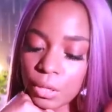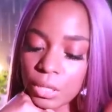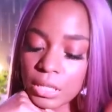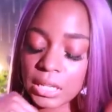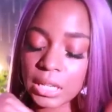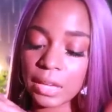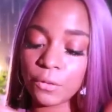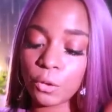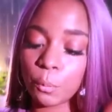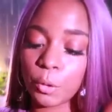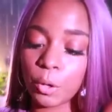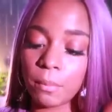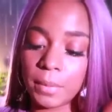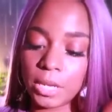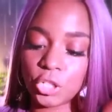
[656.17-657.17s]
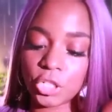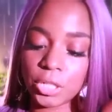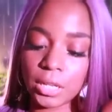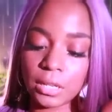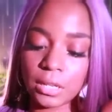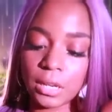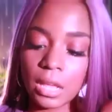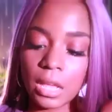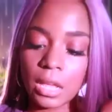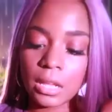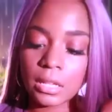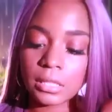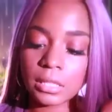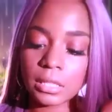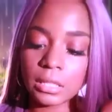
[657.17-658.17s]
to give you permission
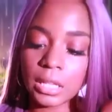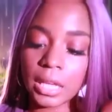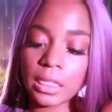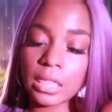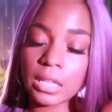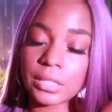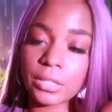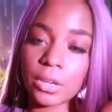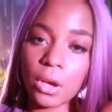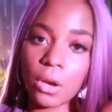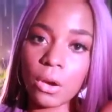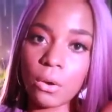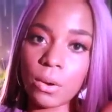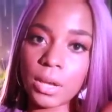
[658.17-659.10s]
to let this go